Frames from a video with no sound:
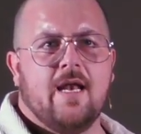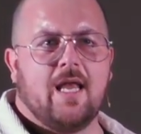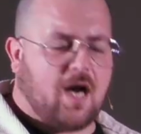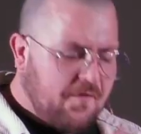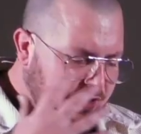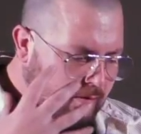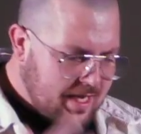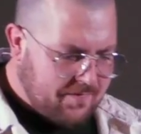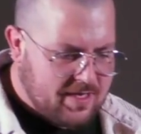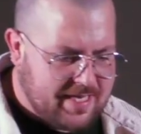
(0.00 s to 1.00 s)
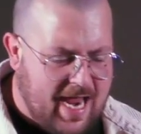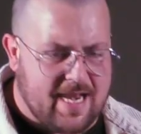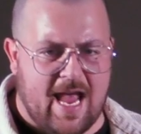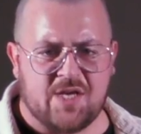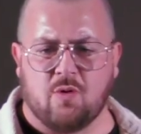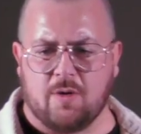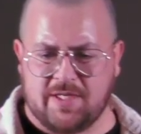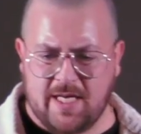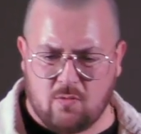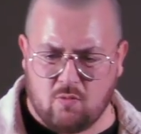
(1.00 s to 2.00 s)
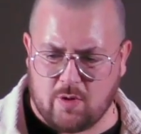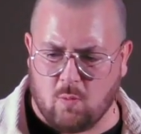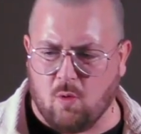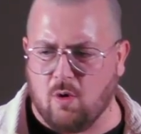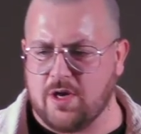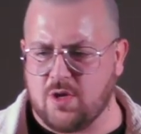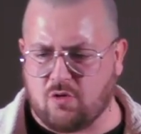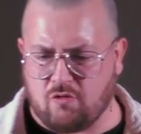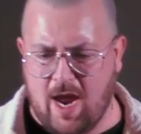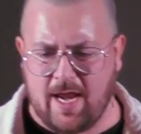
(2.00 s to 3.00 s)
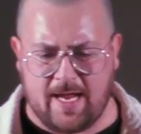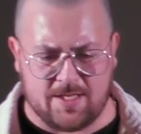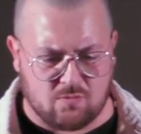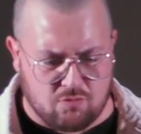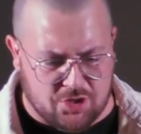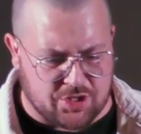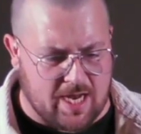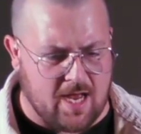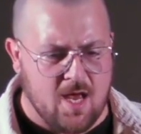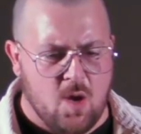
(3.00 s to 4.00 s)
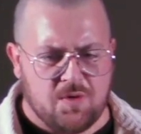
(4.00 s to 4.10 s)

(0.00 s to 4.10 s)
Like, obviously, we live in a day and age where we see the war in Ukraine against Russia.